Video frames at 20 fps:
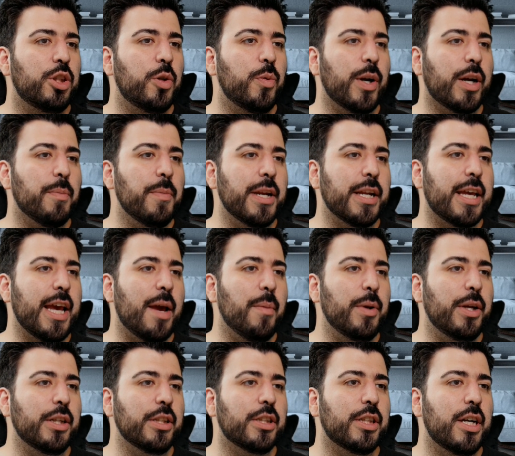do you recommend
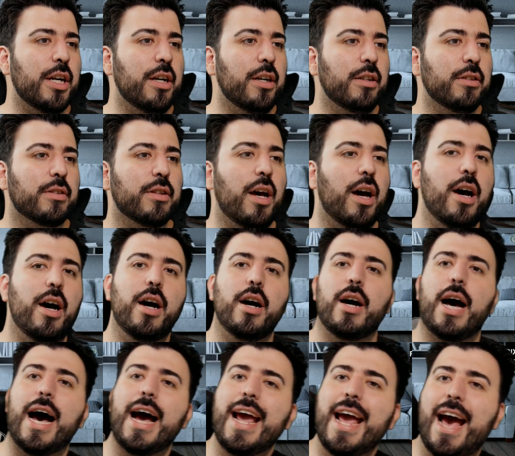gaming chairs?
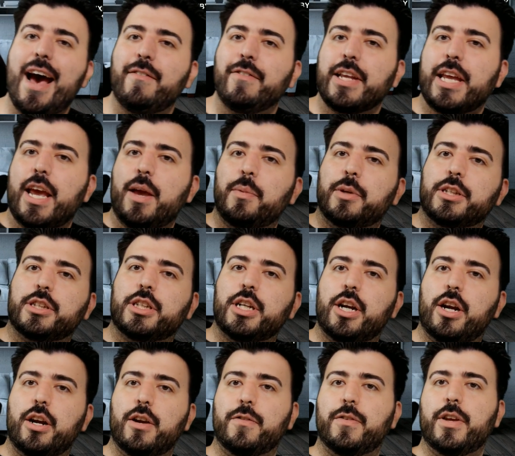Uh, I have a gaming chair.